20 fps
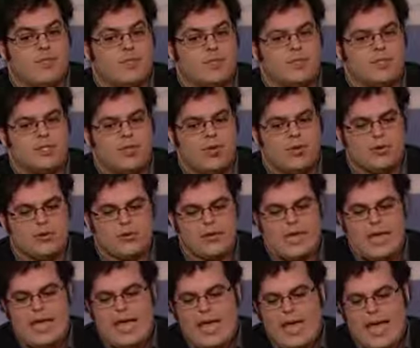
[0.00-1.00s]
some shows.
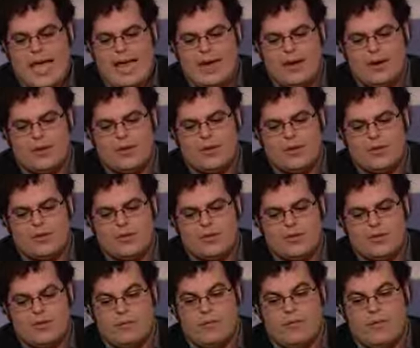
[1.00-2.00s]
And it was
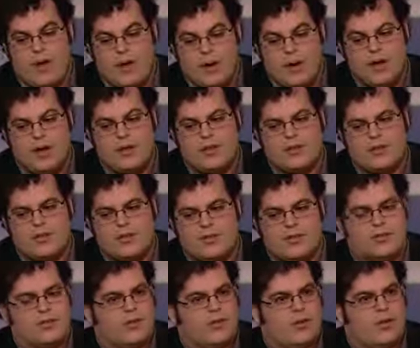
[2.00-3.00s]
very
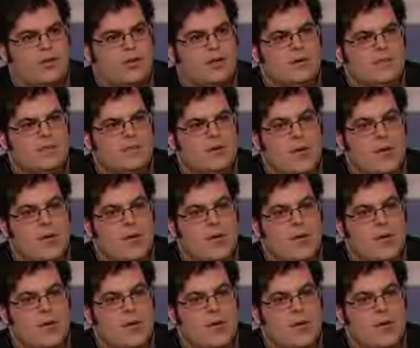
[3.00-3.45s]
disconcerting.